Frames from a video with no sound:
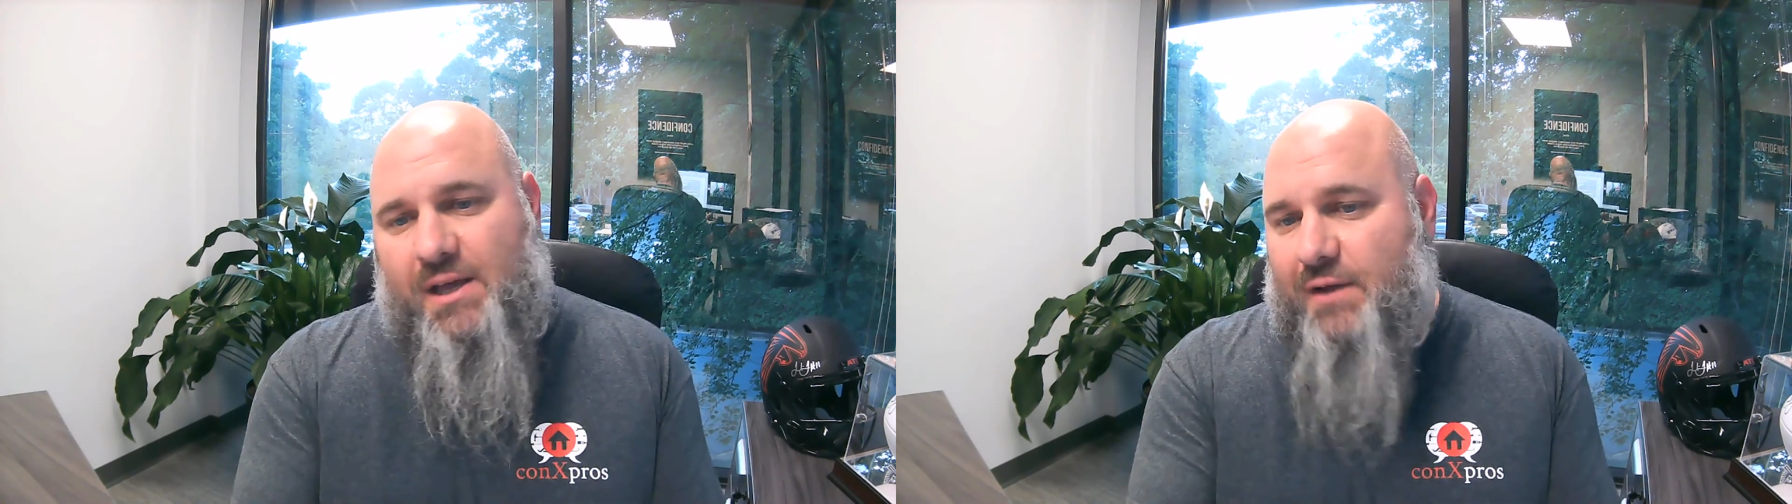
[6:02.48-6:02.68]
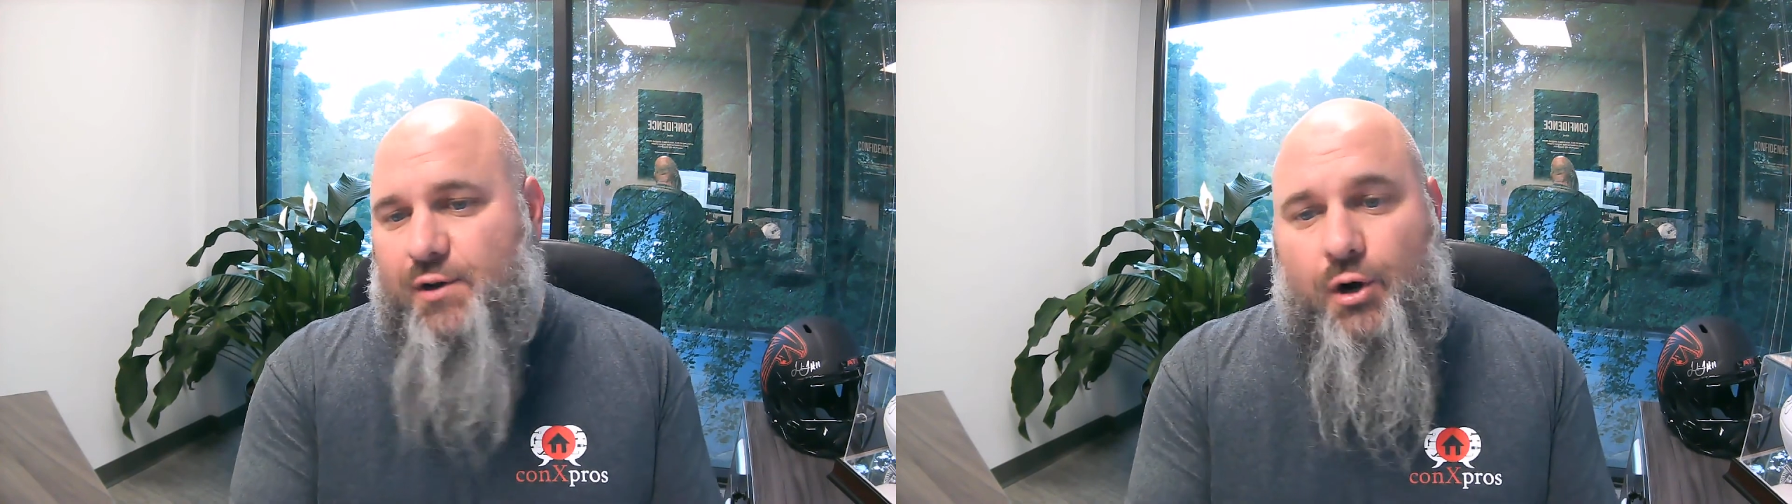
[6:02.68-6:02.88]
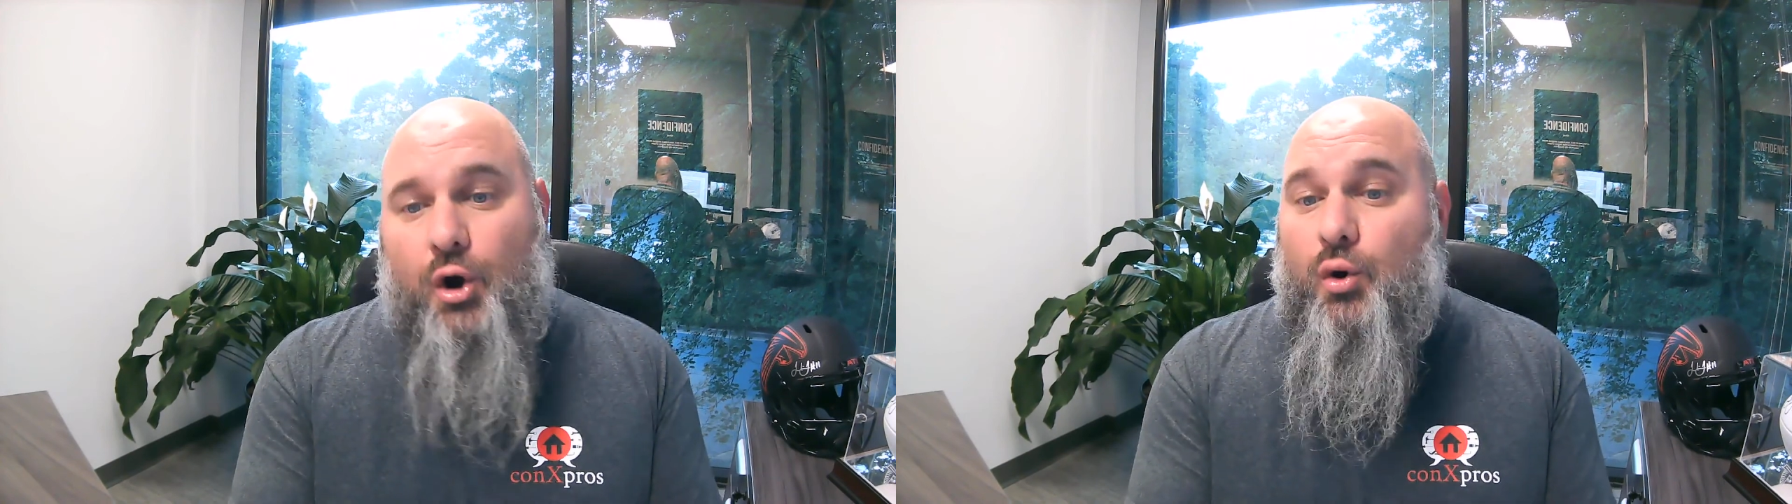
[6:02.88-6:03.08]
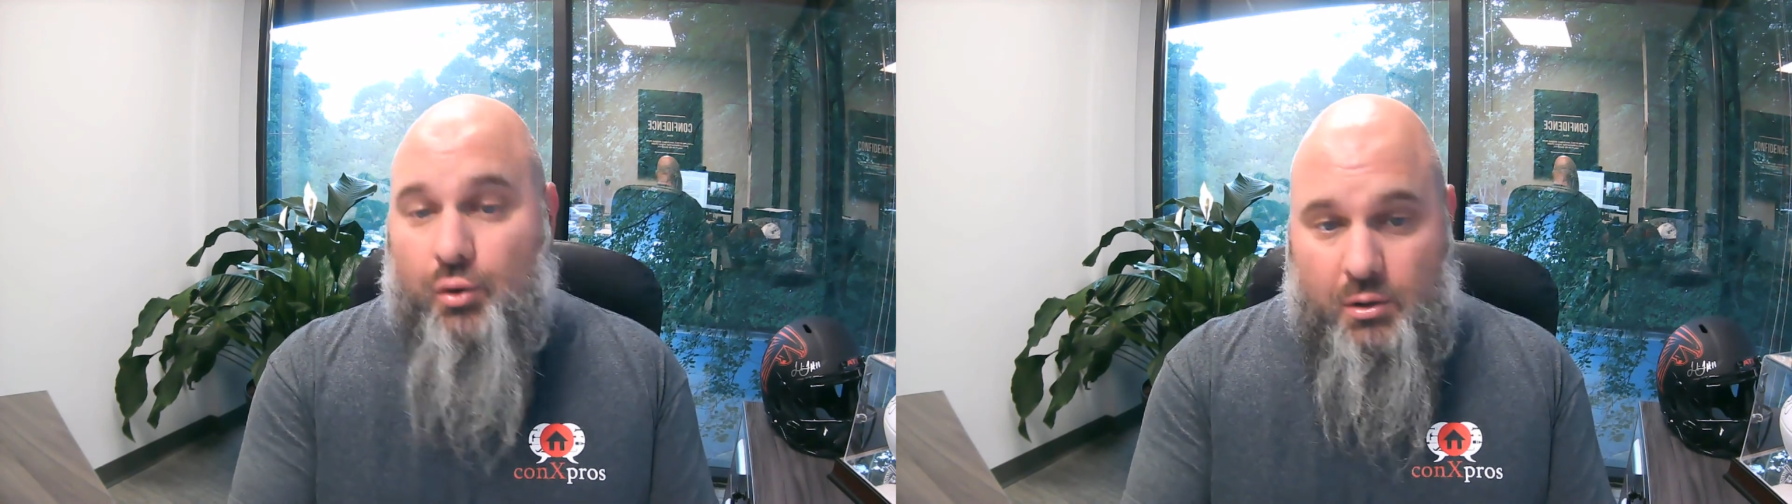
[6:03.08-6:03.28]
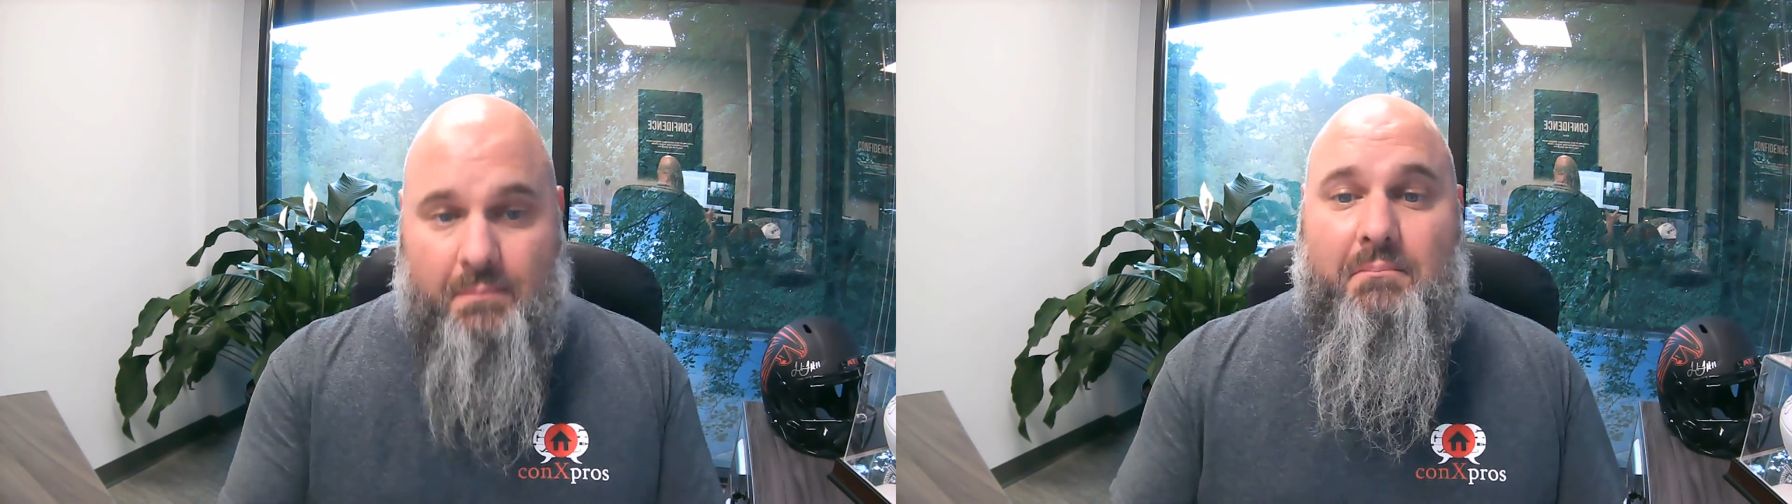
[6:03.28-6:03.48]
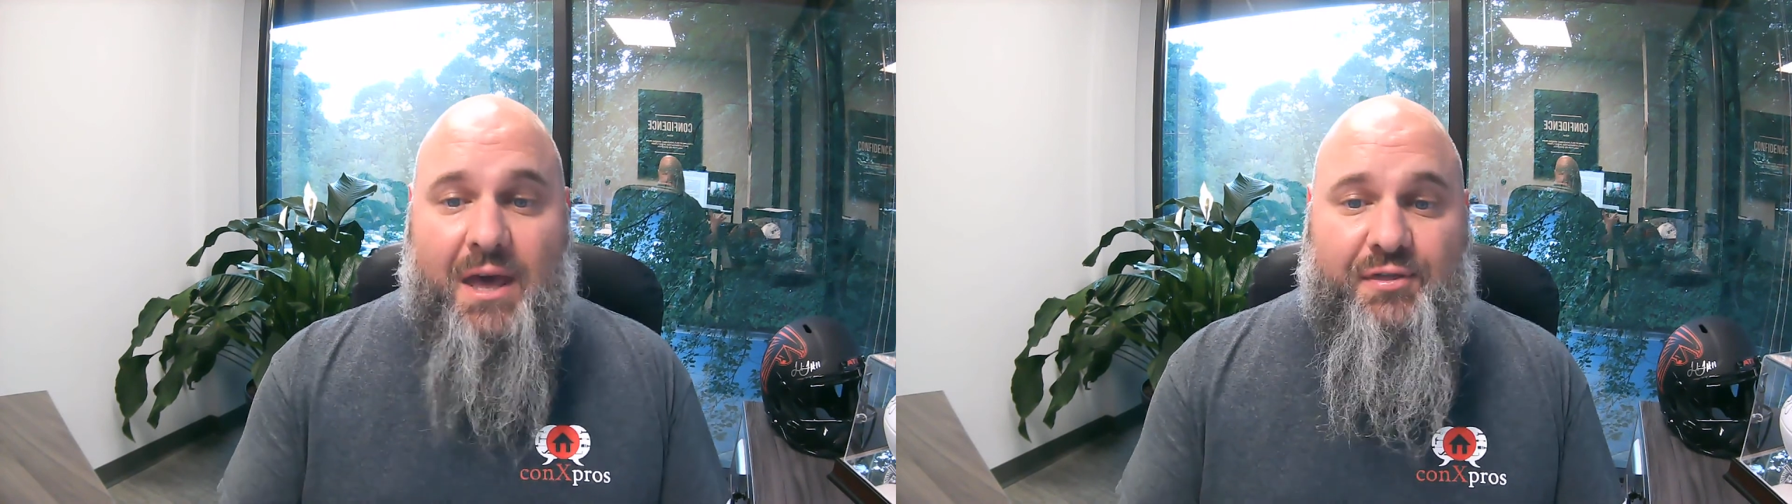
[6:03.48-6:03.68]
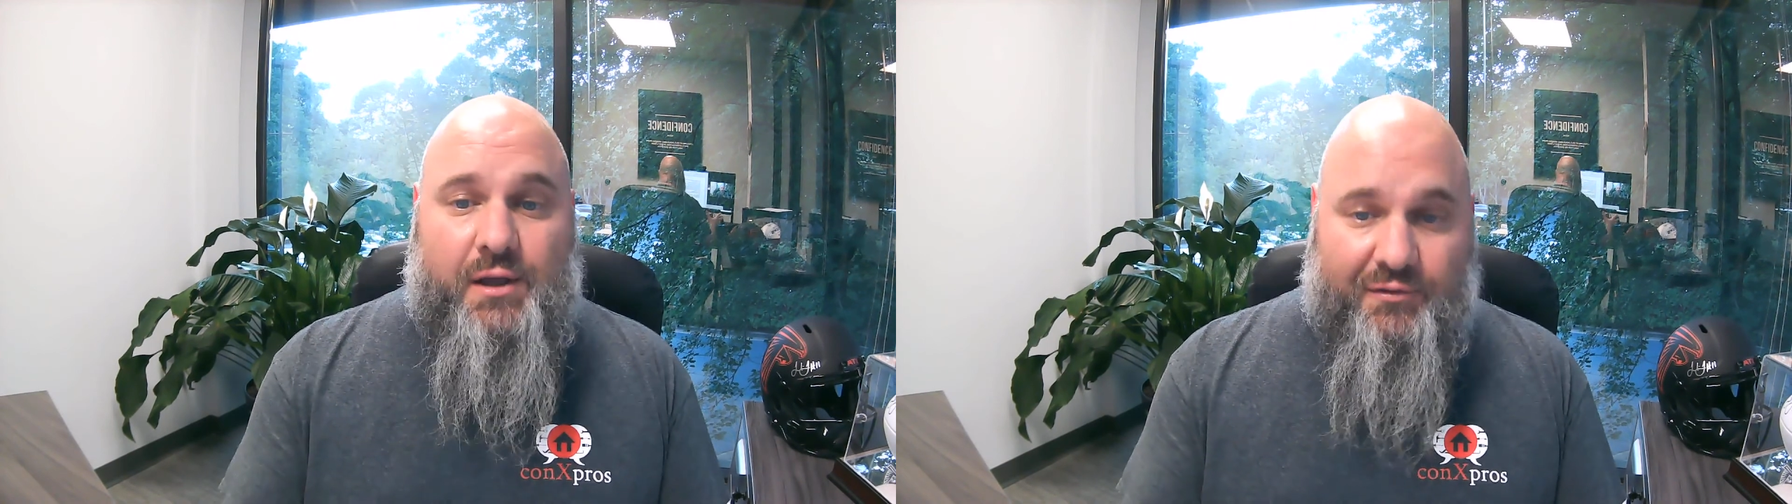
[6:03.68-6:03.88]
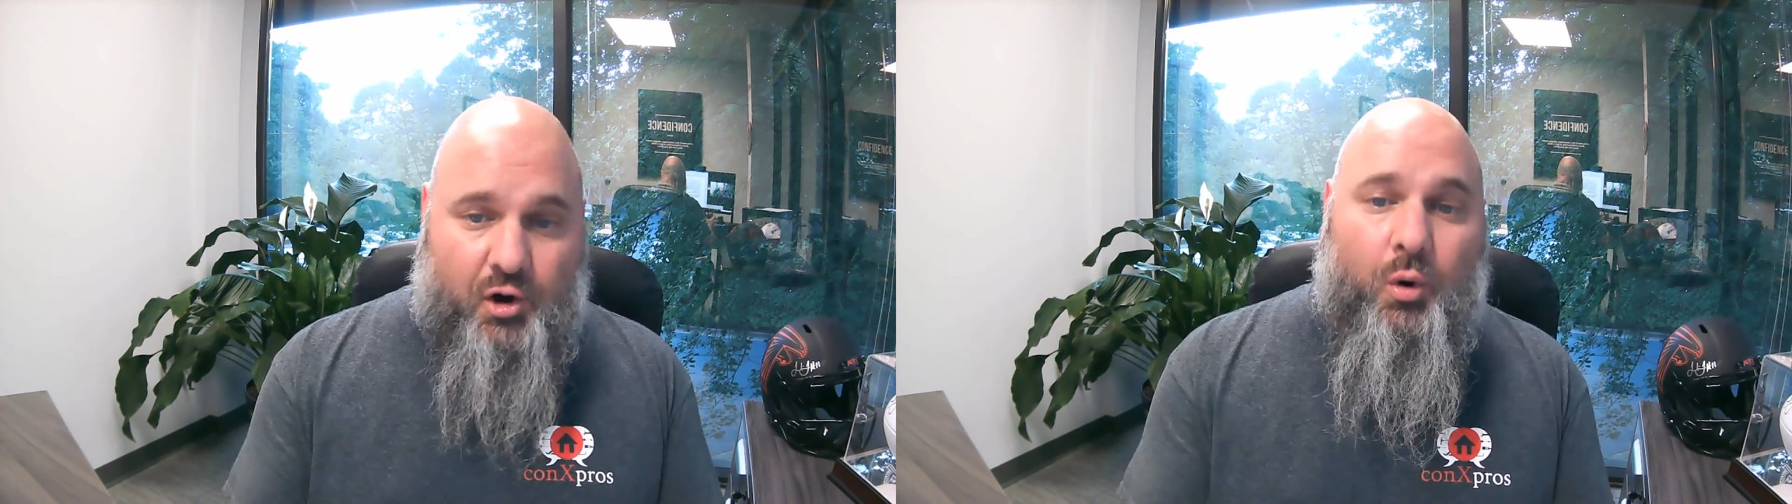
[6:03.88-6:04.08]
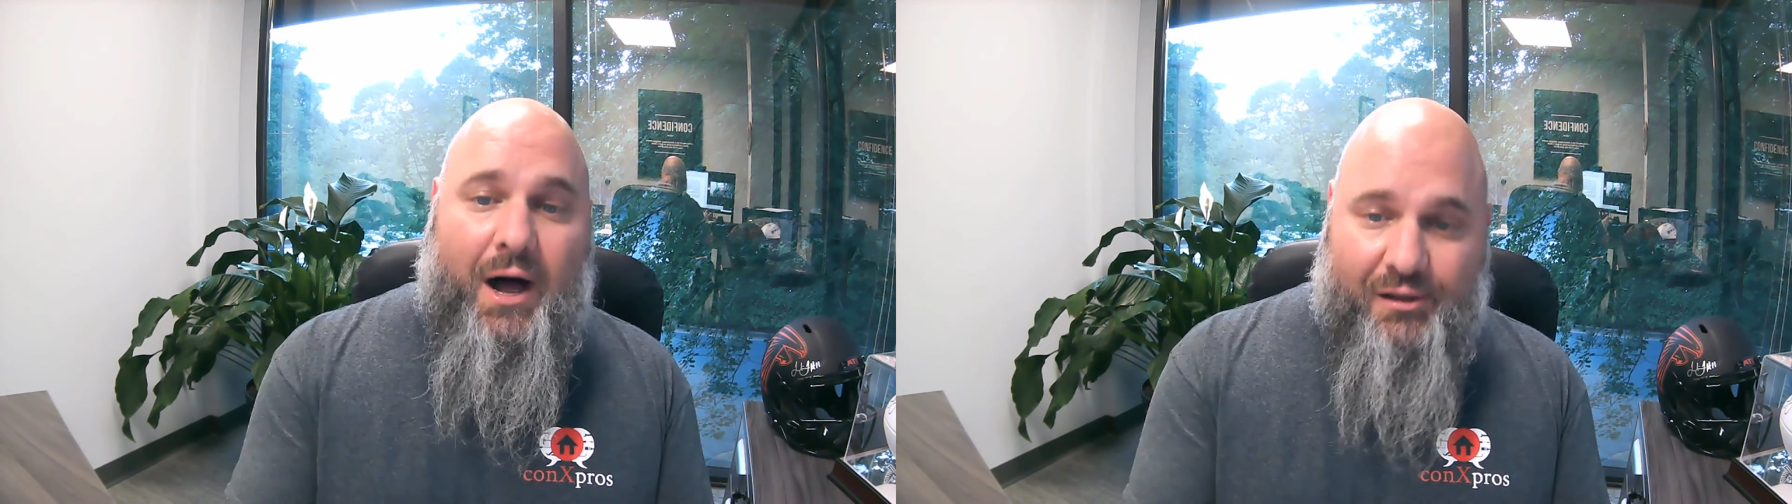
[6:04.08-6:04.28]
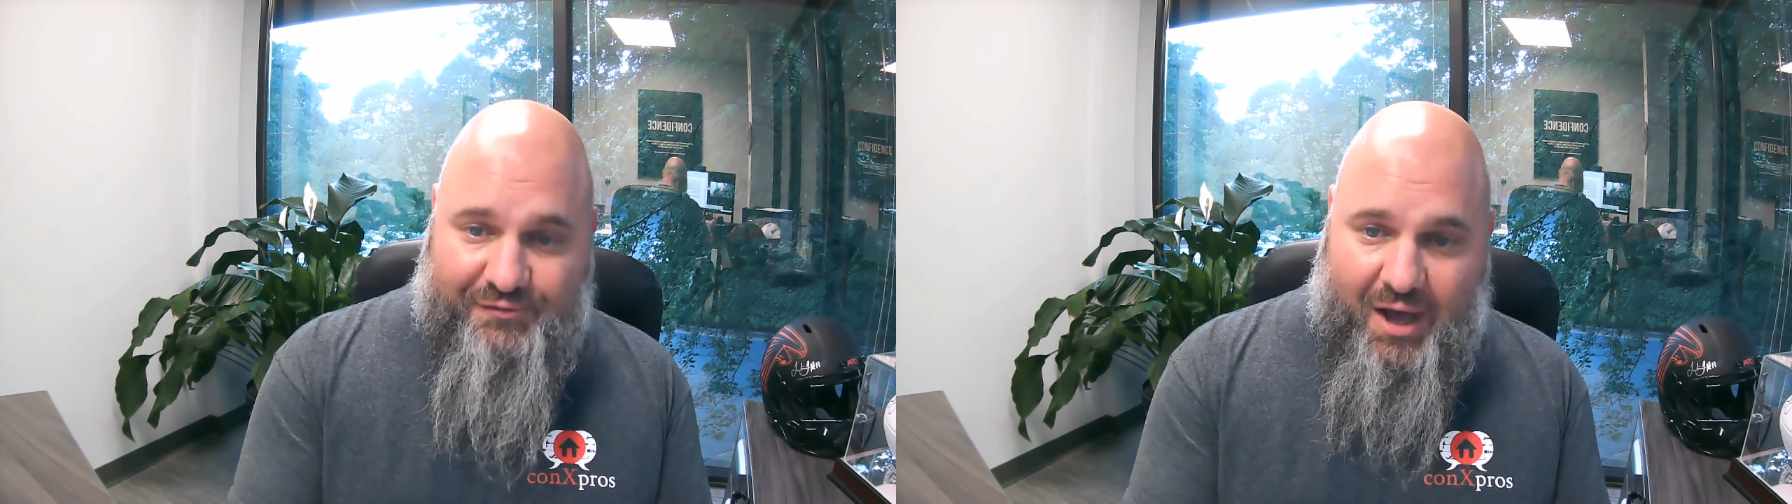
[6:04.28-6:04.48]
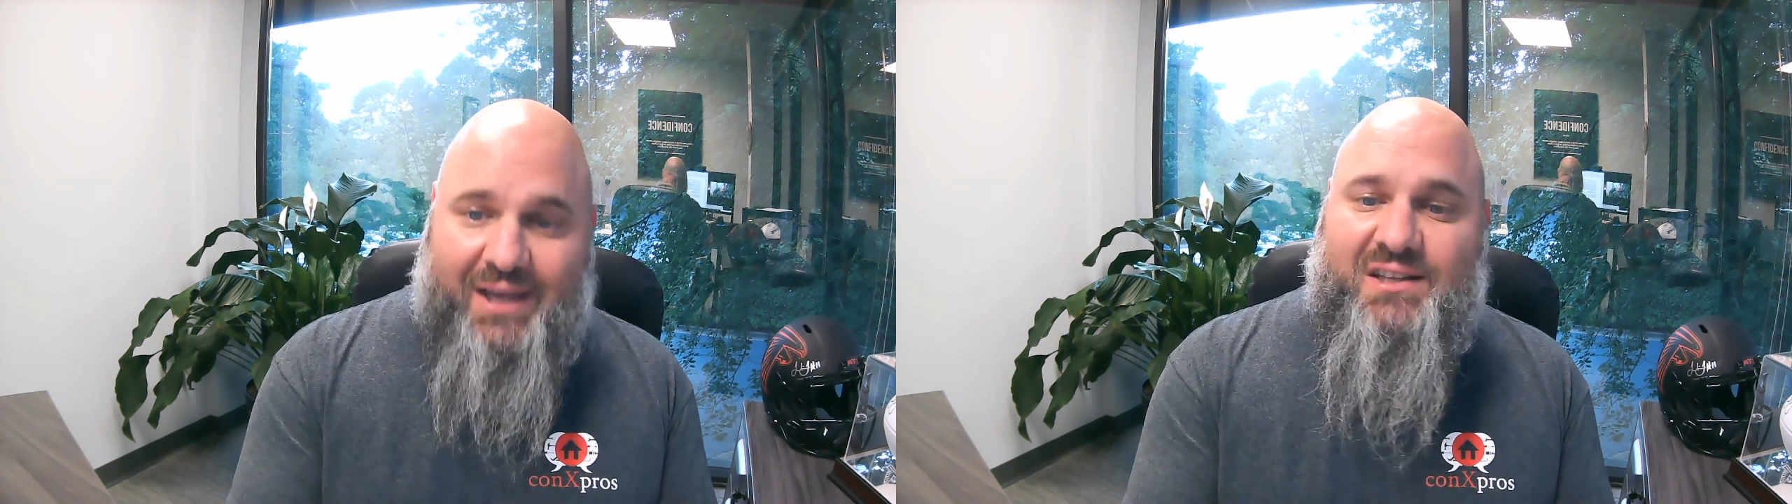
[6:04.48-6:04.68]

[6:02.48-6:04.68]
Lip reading: have your own method of qualifying